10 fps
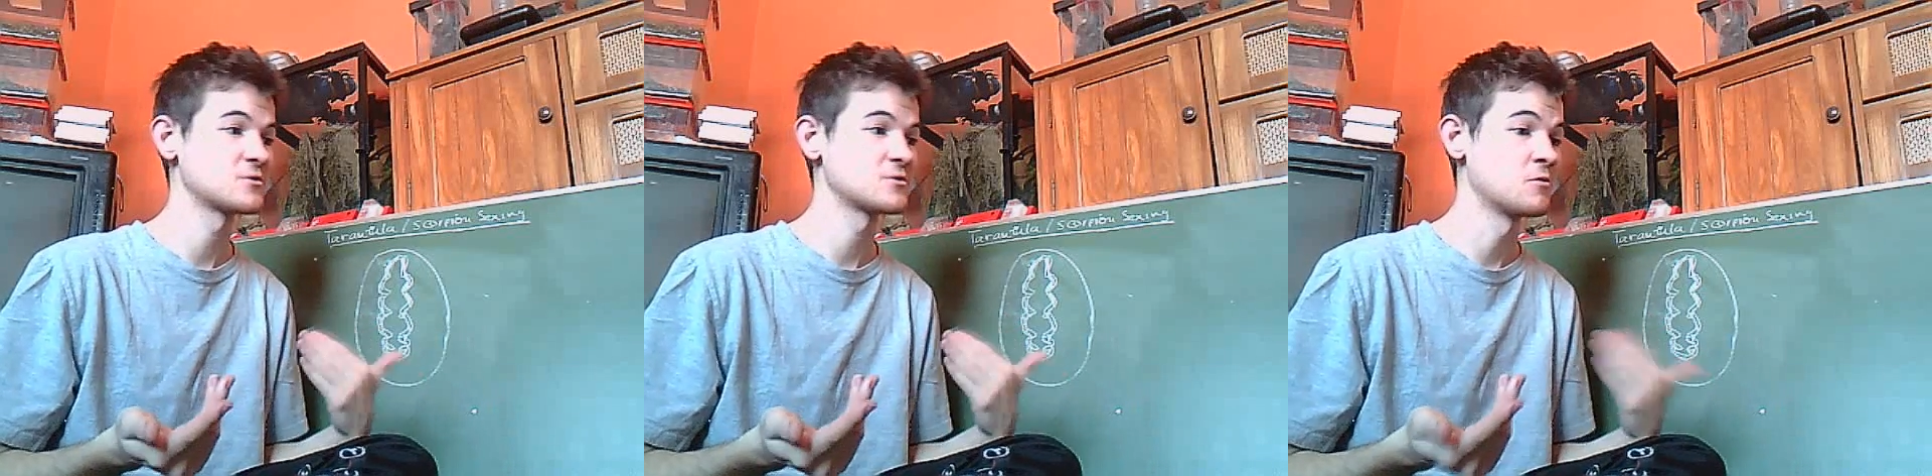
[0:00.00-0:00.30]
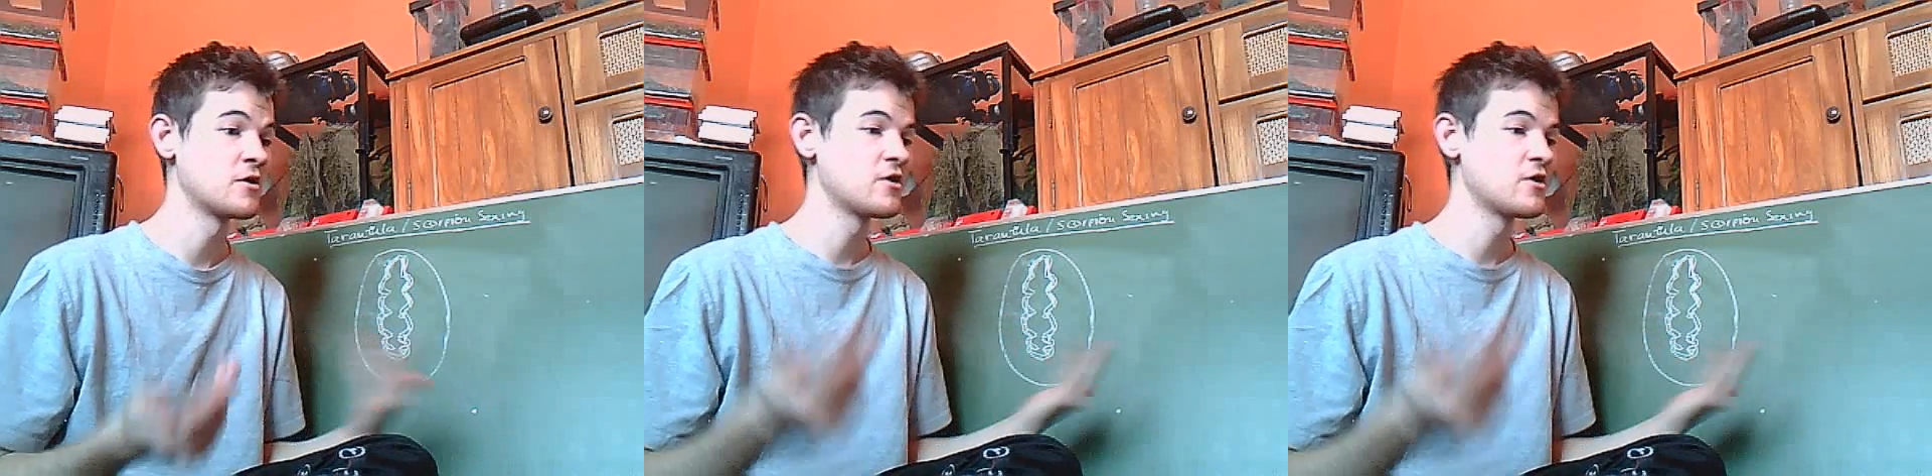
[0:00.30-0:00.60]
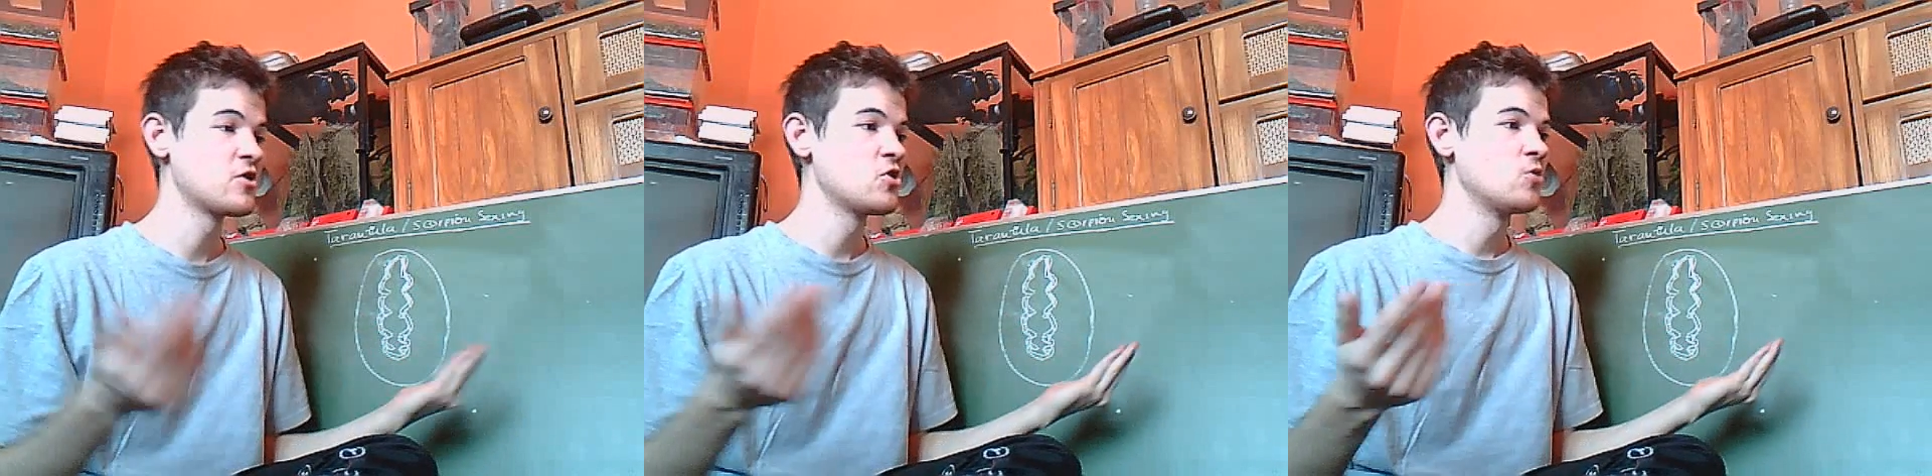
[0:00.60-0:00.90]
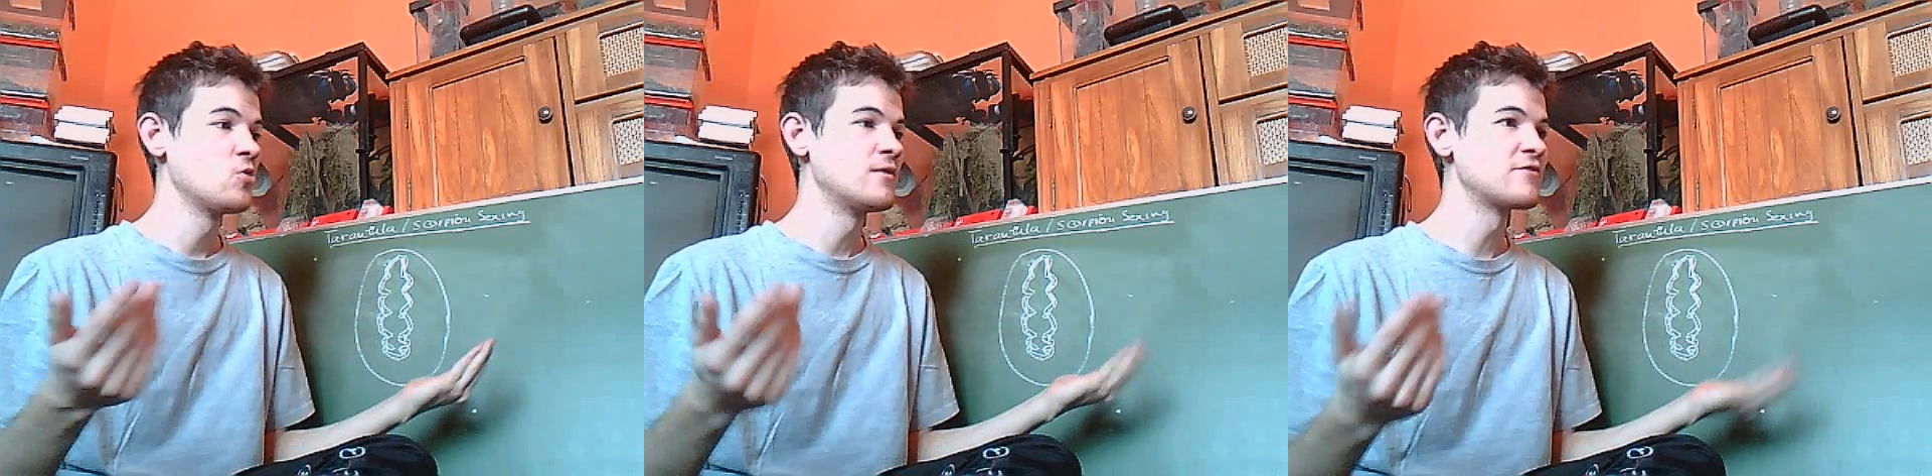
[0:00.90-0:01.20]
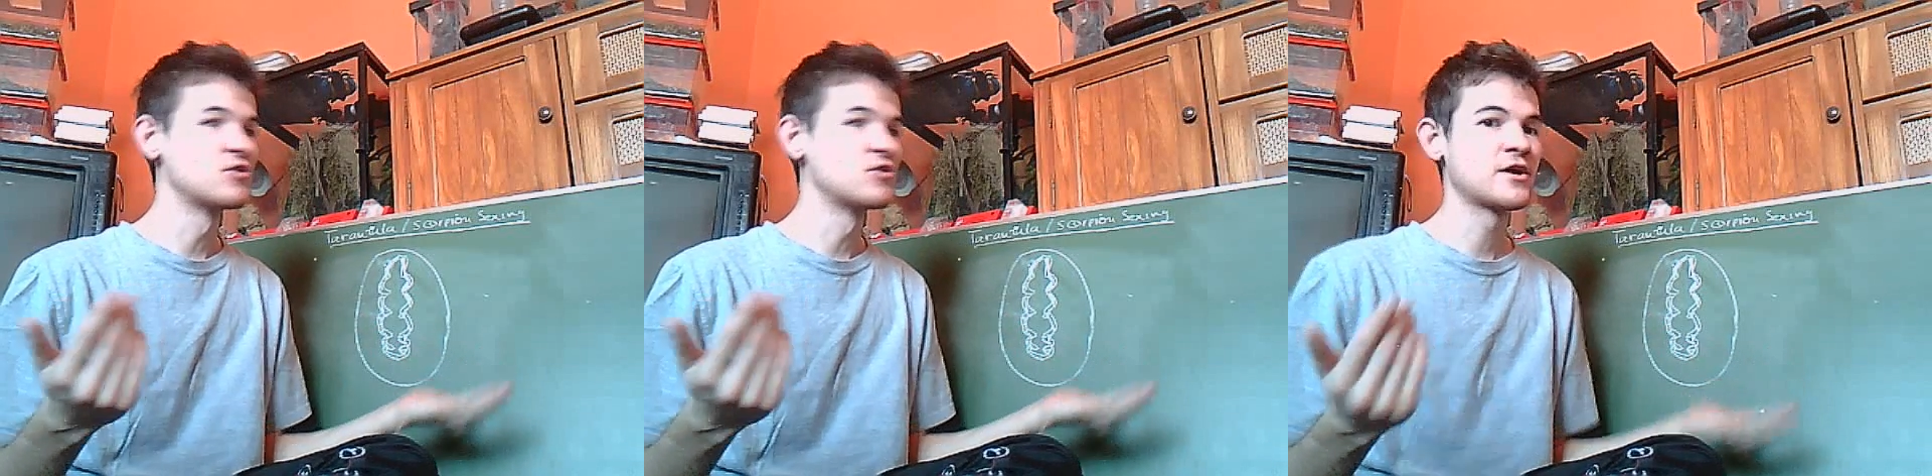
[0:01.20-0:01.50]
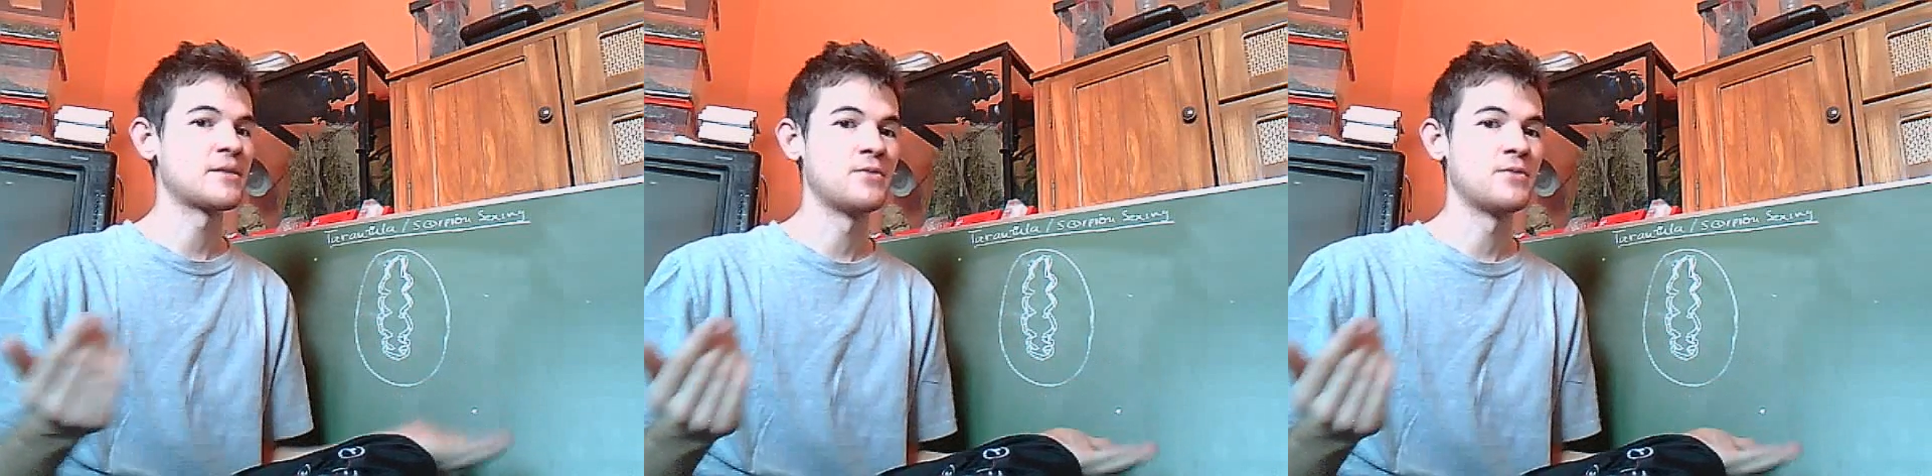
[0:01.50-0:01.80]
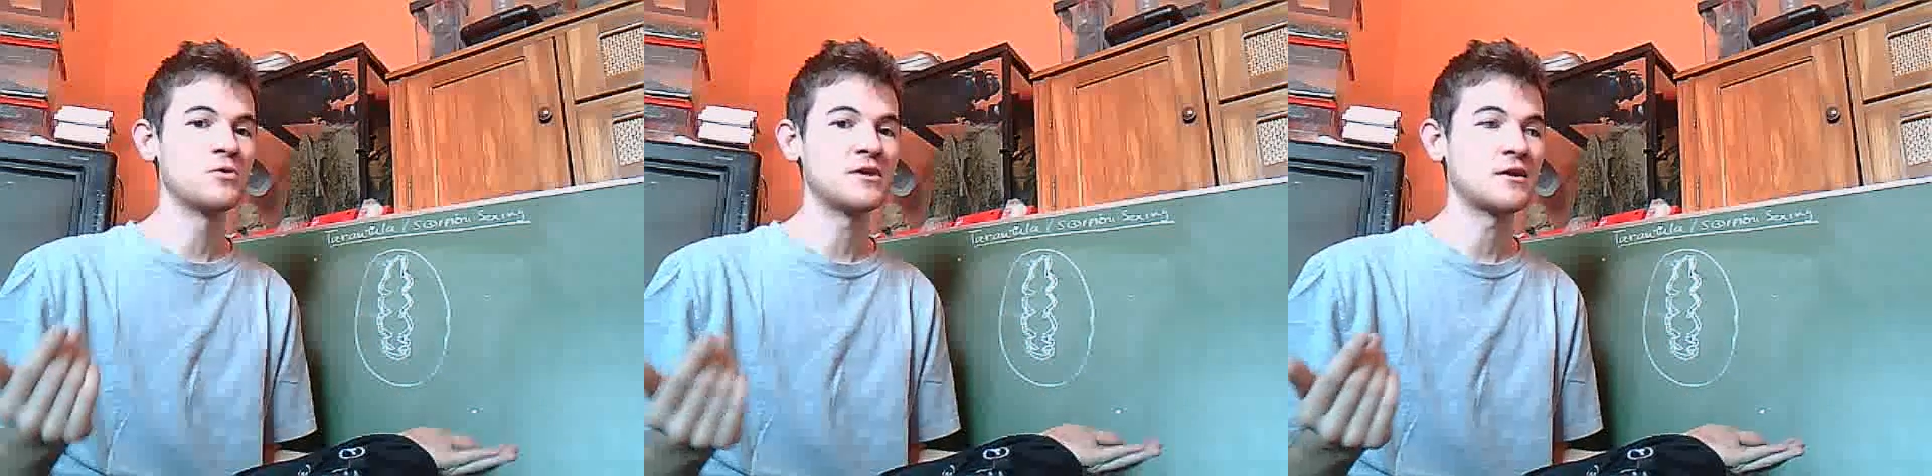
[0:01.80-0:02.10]
So whenever you look at a
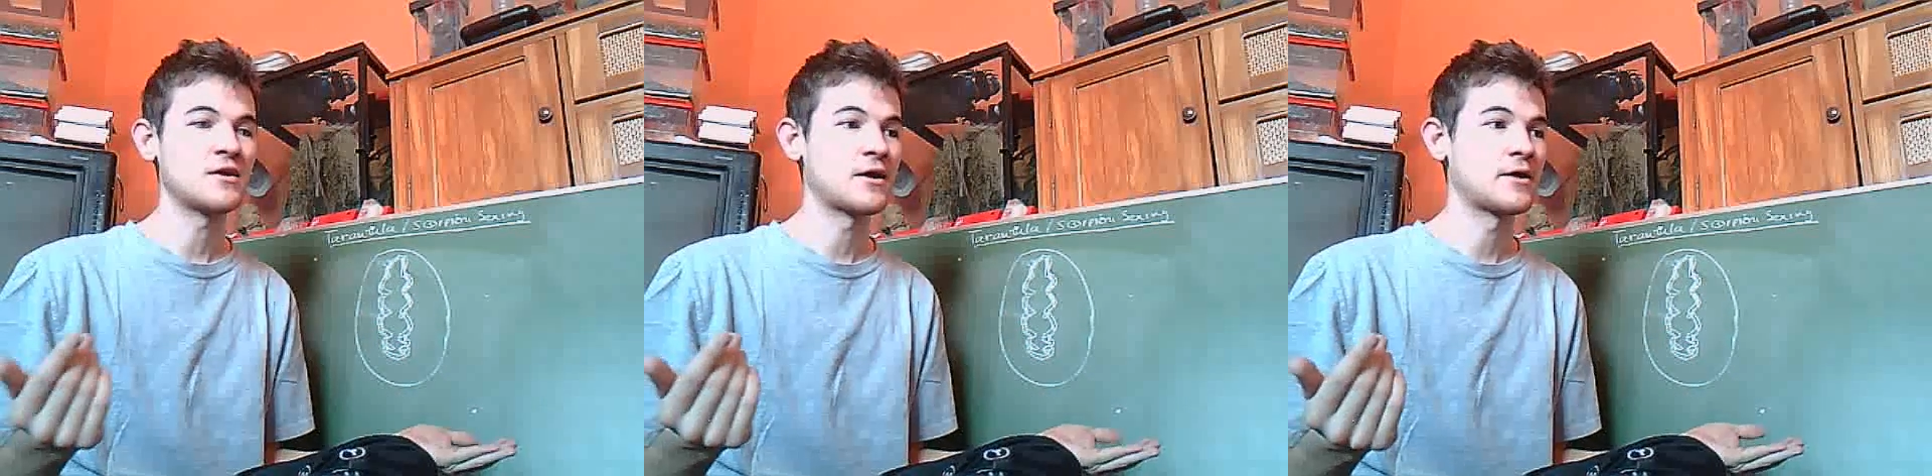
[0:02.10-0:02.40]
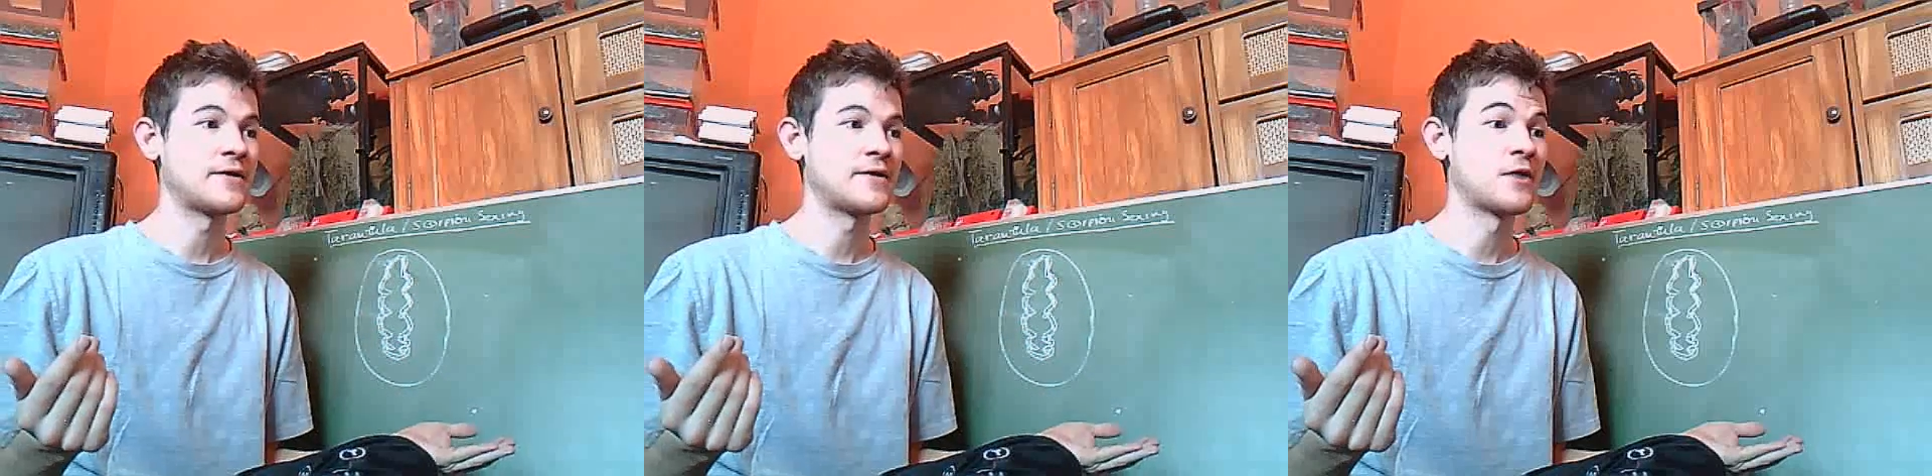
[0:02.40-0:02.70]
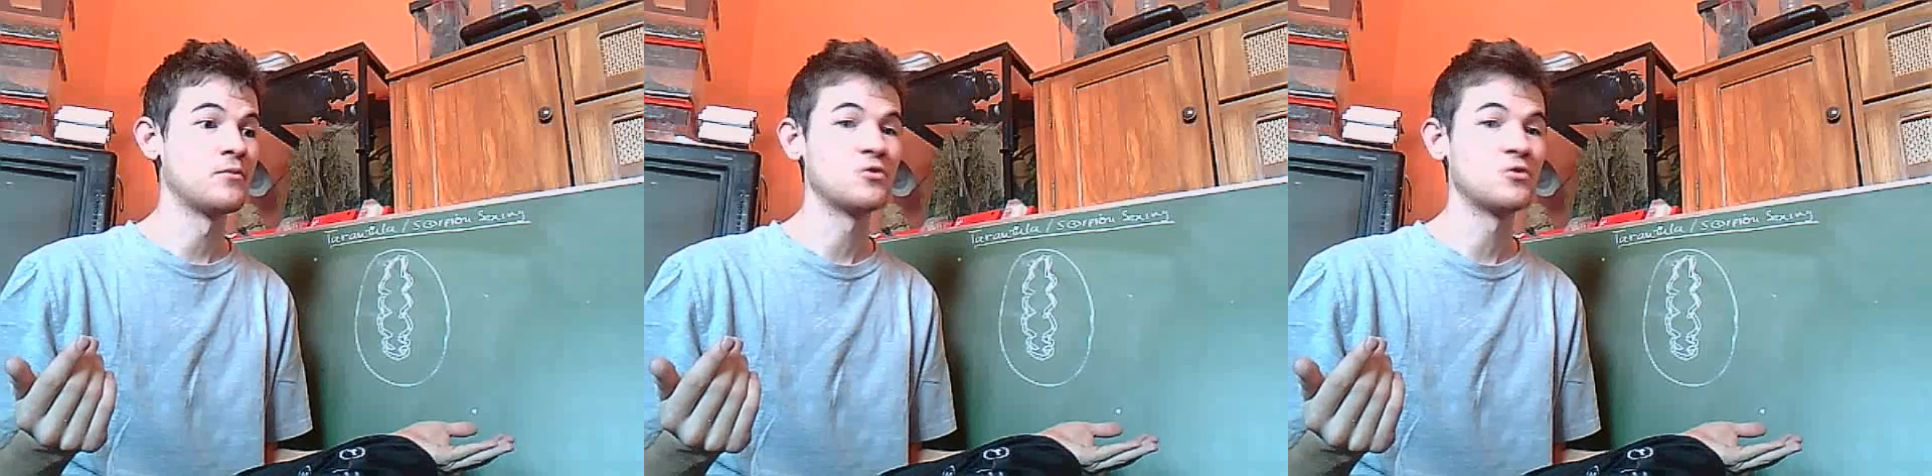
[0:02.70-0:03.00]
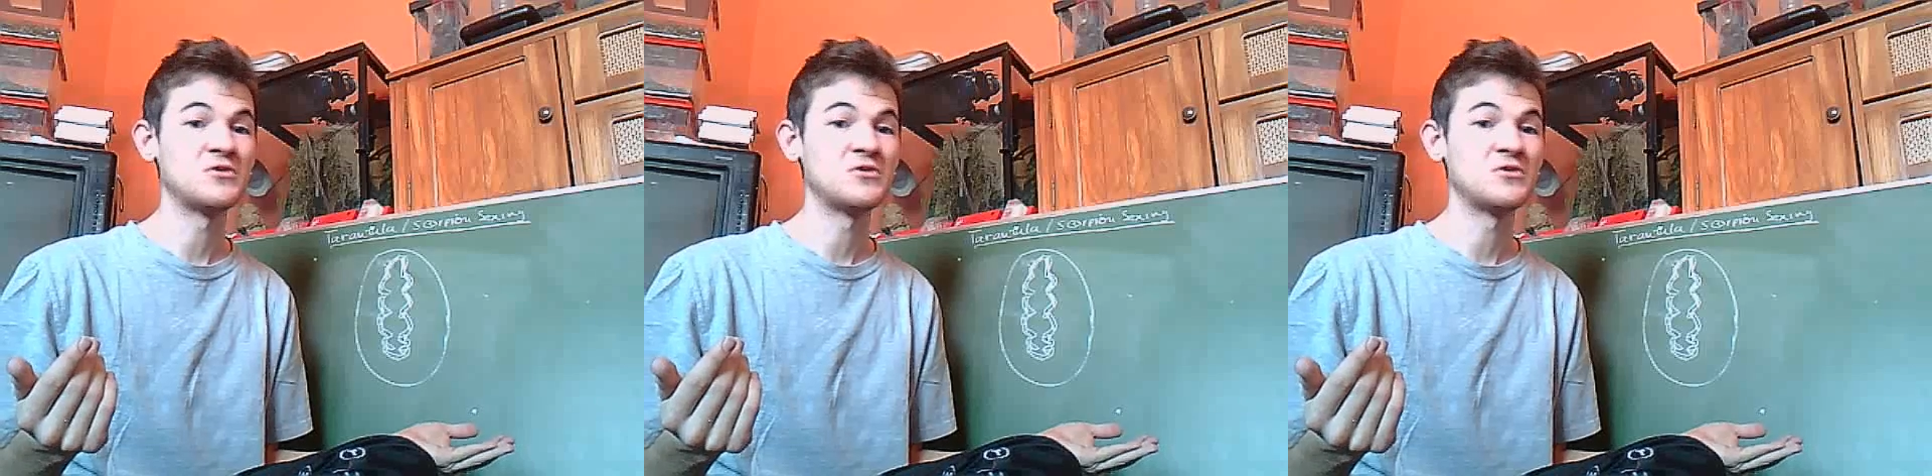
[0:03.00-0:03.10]
Poke, an adult Poke,